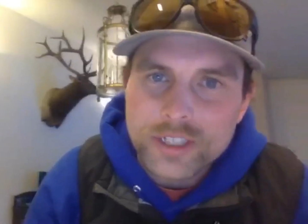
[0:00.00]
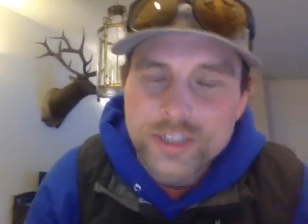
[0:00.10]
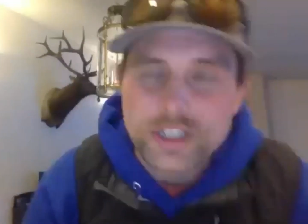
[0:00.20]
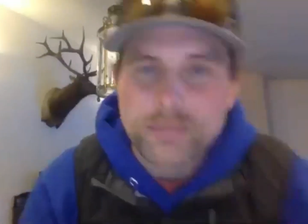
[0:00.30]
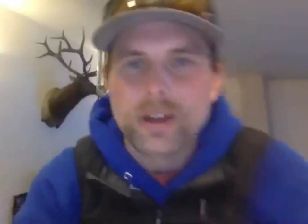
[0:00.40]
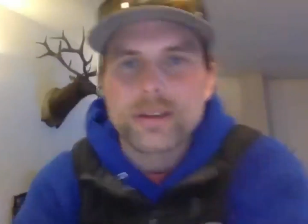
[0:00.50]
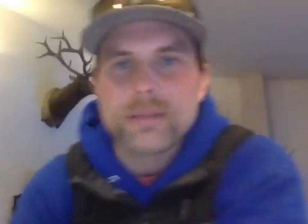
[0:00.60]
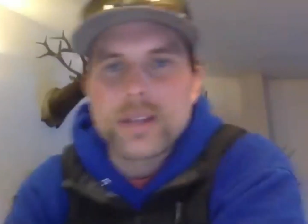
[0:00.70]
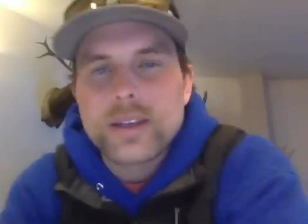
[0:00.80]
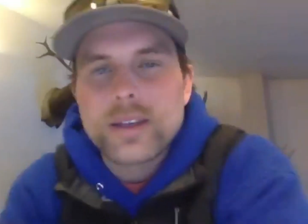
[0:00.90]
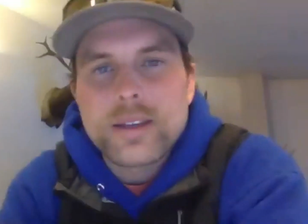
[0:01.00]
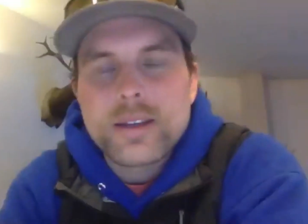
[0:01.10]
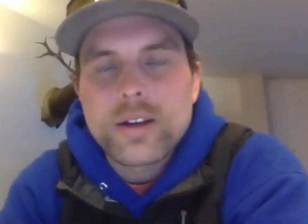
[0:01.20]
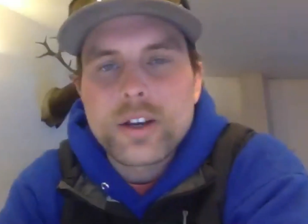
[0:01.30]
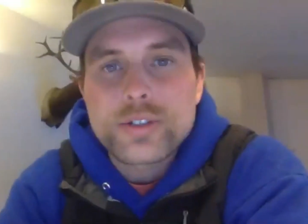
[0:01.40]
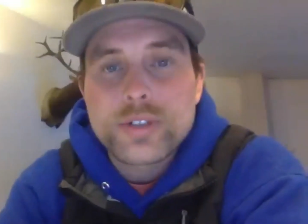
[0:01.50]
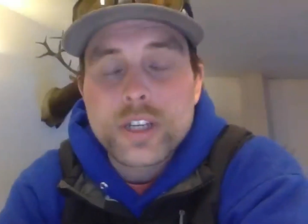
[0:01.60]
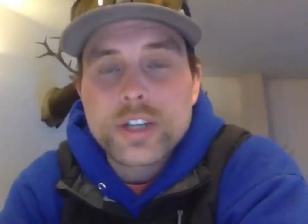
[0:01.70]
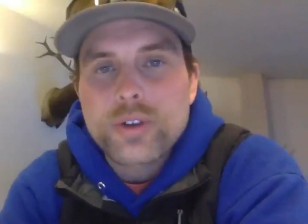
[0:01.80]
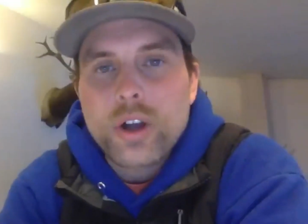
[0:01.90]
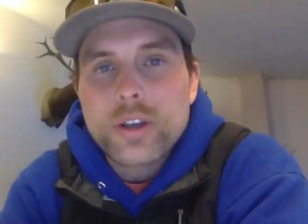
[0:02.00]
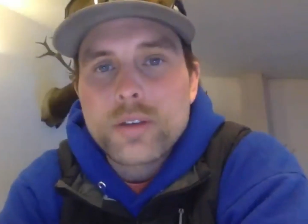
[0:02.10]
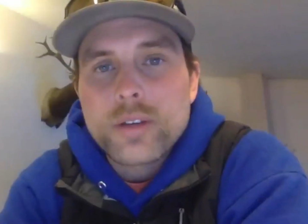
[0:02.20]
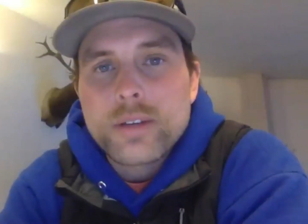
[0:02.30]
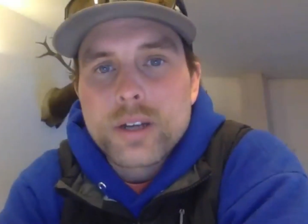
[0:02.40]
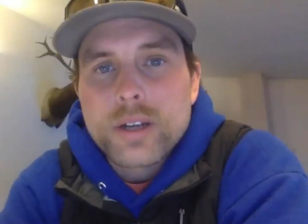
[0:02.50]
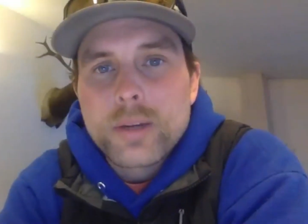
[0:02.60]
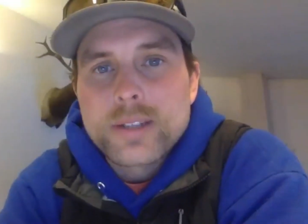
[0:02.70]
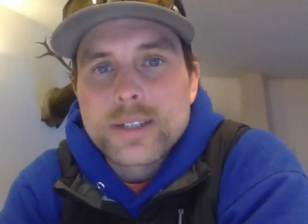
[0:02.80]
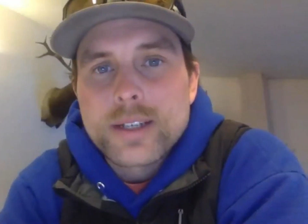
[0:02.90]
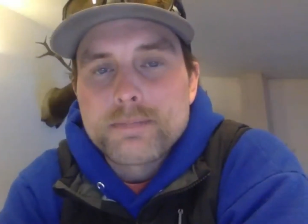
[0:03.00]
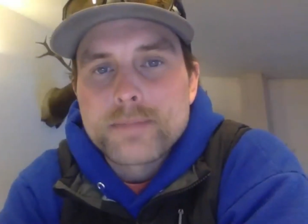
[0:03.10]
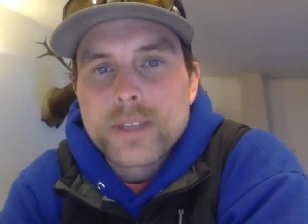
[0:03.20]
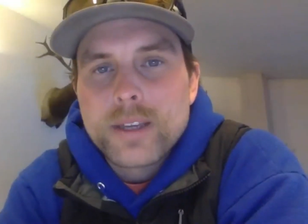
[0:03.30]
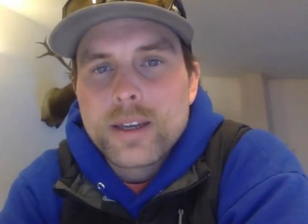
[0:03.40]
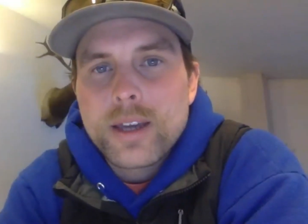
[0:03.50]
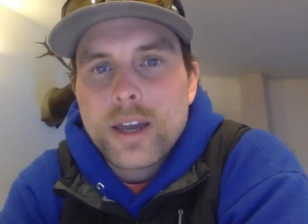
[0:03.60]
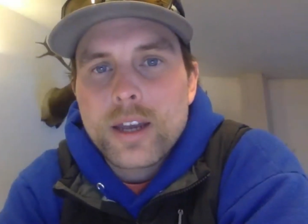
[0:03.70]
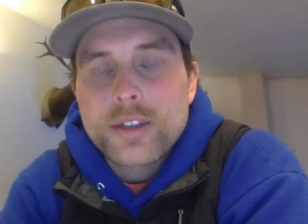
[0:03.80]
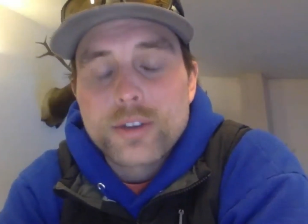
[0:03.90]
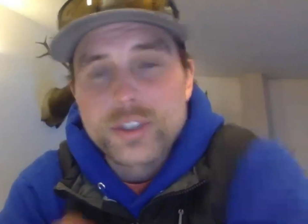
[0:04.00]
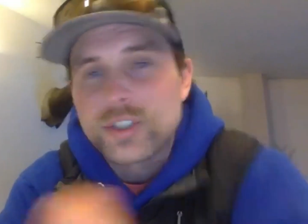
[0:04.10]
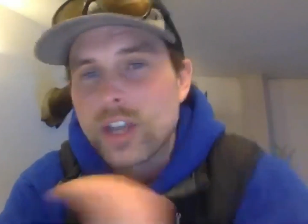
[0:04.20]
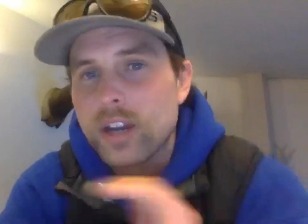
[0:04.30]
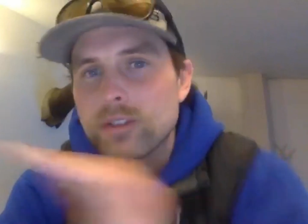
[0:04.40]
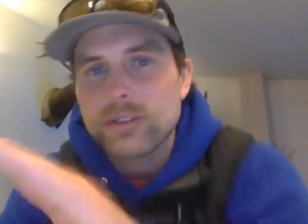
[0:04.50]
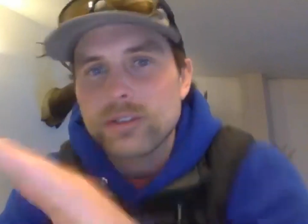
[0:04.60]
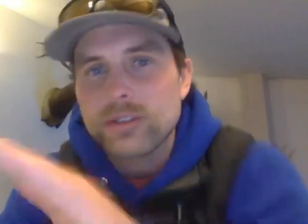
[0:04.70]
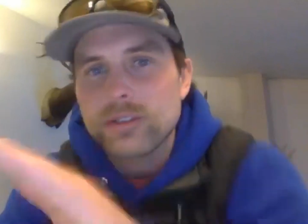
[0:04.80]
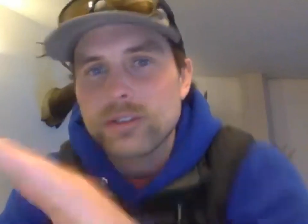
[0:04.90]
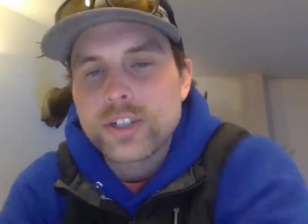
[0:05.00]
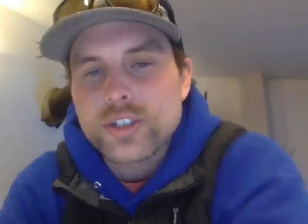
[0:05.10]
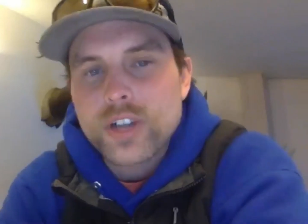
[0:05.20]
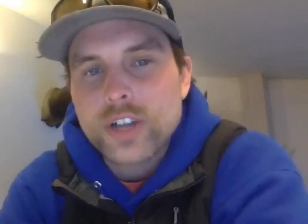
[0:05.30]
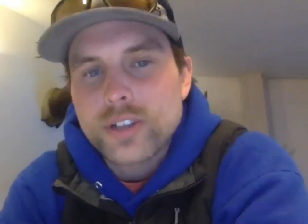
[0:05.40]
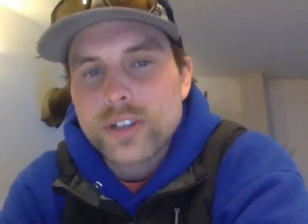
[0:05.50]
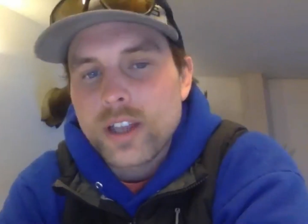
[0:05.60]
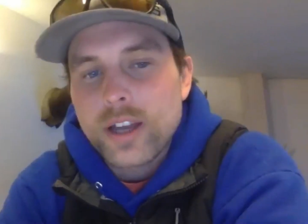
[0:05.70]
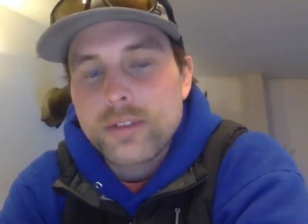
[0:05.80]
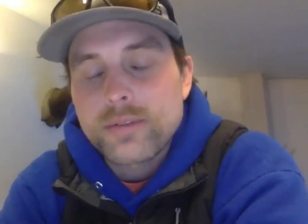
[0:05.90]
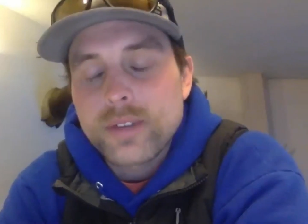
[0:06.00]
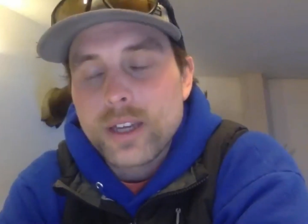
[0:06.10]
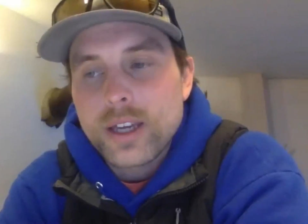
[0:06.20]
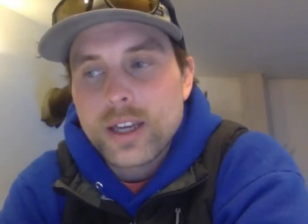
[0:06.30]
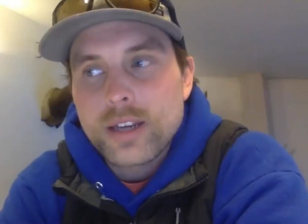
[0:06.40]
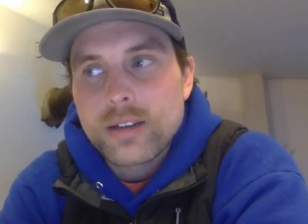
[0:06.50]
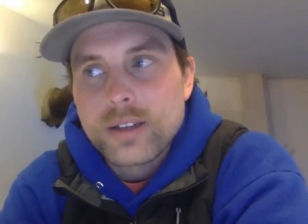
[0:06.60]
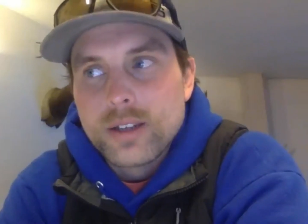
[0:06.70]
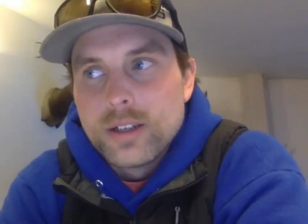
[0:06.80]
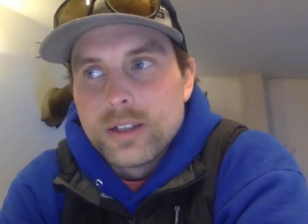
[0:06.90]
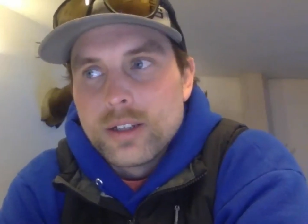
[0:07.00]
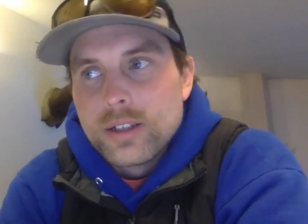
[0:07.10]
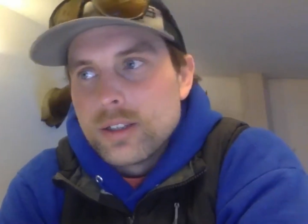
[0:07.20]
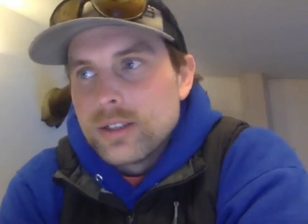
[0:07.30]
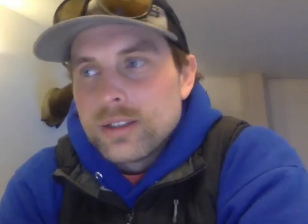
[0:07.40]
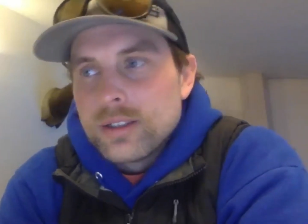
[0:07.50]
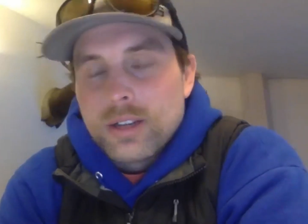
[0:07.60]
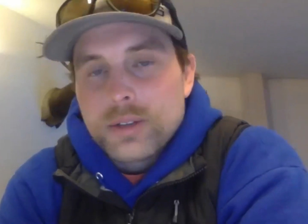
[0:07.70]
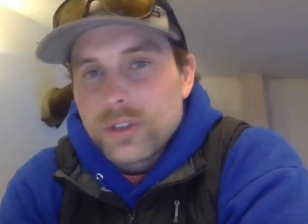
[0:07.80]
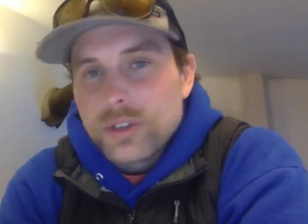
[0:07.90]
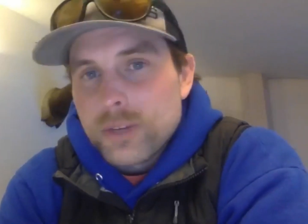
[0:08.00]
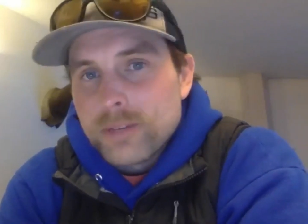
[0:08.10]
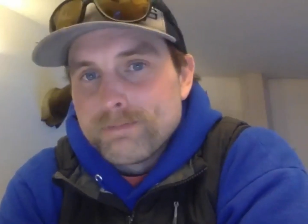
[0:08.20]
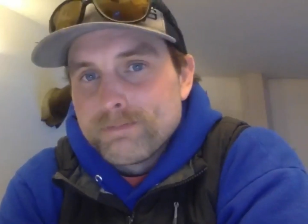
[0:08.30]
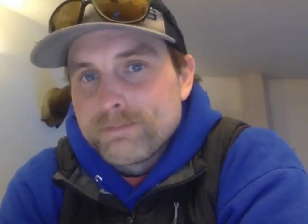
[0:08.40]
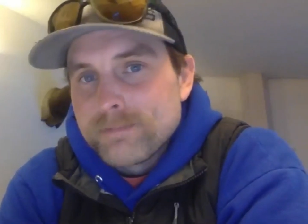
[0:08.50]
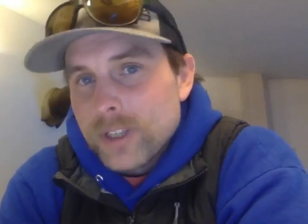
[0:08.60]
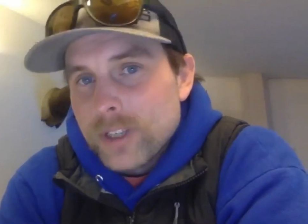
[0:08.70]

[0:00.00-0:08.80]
sheep hunt and in a draw unit here in Montana, and it totally changed my trajectory in life, and I was hooked, man. You know.